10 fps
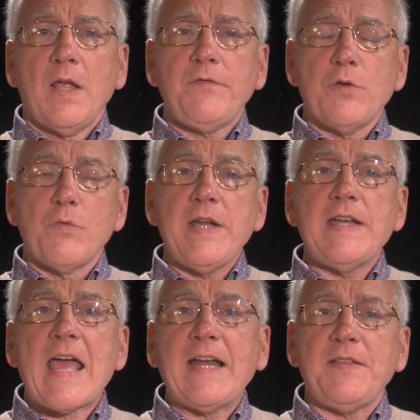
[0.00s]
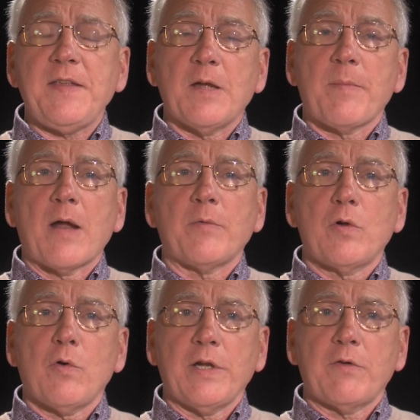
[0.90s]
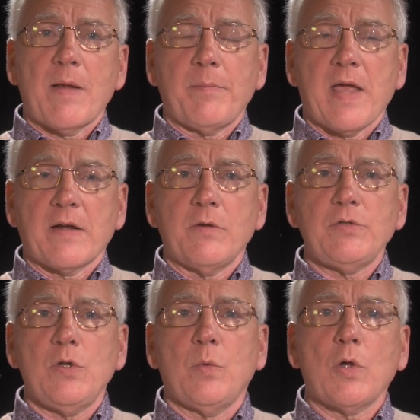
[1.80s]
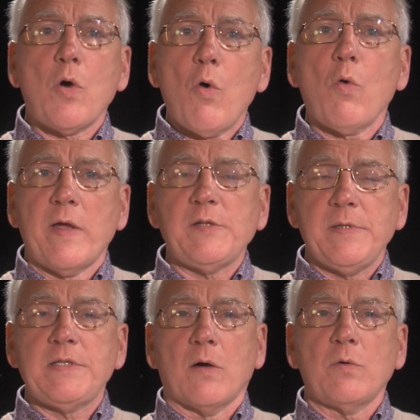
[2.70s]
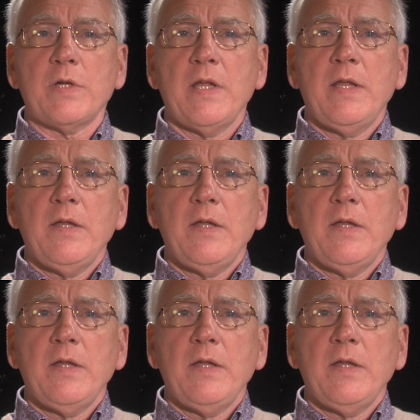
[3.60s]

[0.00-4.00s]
If you read anything about recording grand pianos, you will always be told